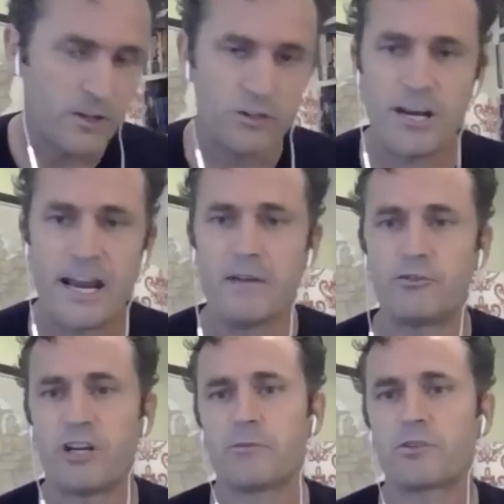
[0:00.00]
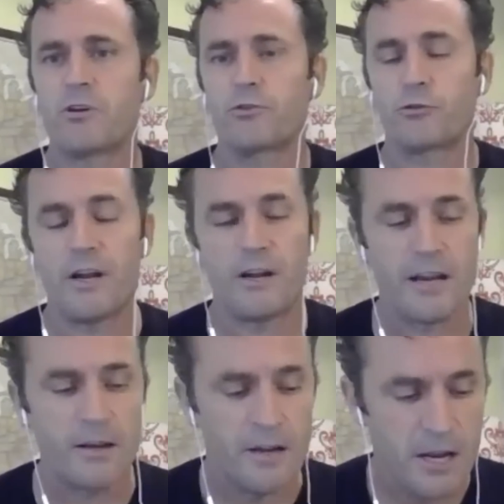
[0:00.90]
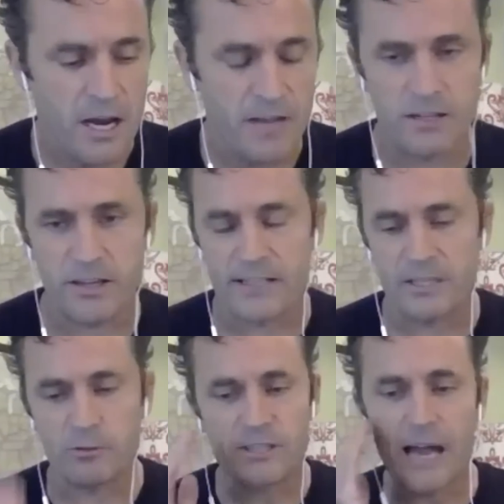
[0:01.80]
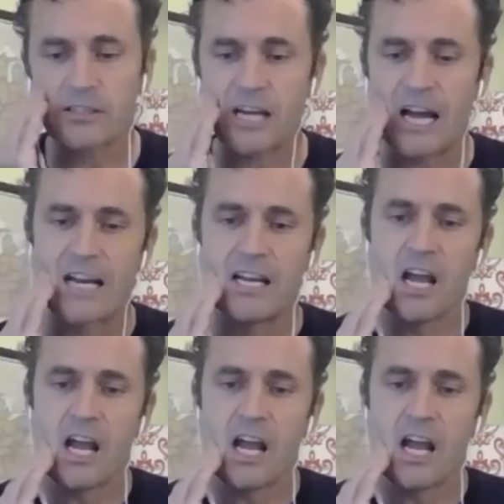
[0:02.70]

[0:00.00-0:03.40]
chain of gyms called Trinity. In this case, it was Southside.